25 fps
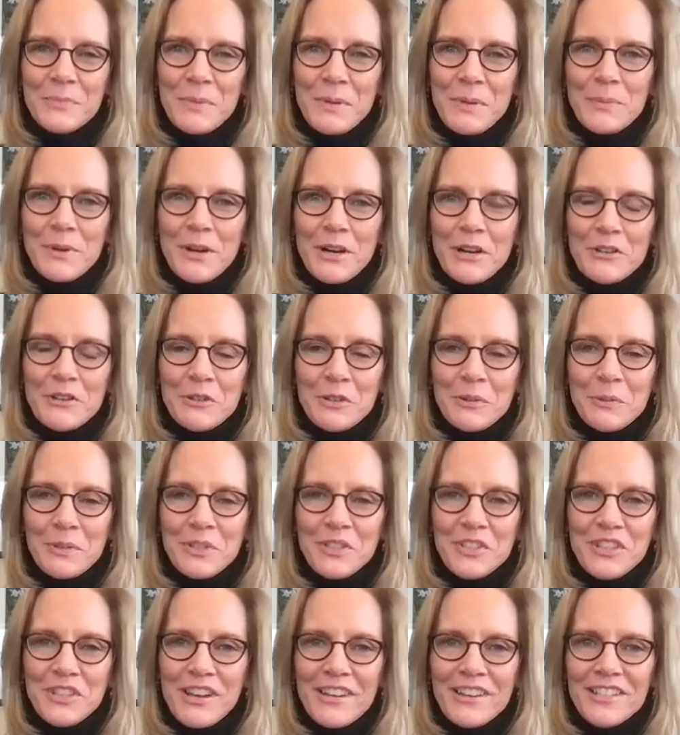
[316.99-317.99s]
be partnering with
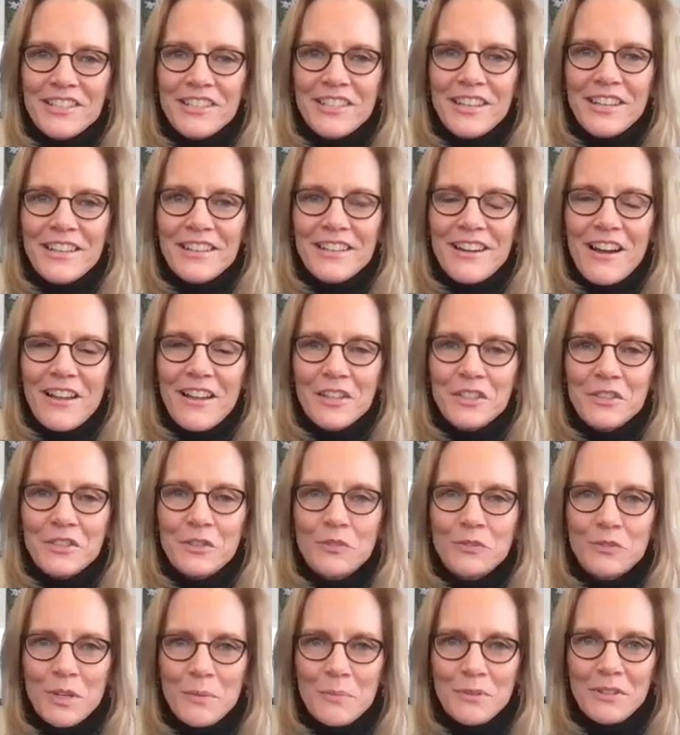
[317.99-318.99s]
John Jay College
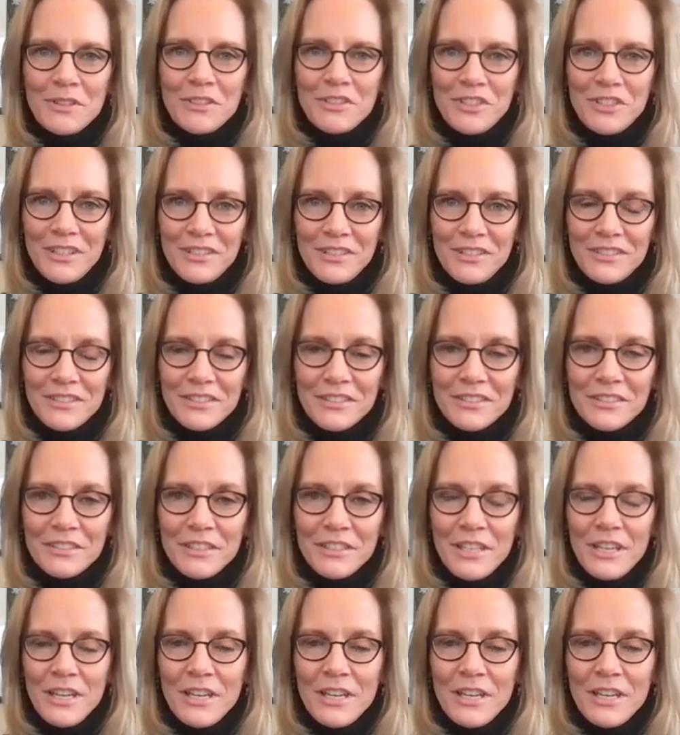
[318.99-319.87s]
of Criminal Justice.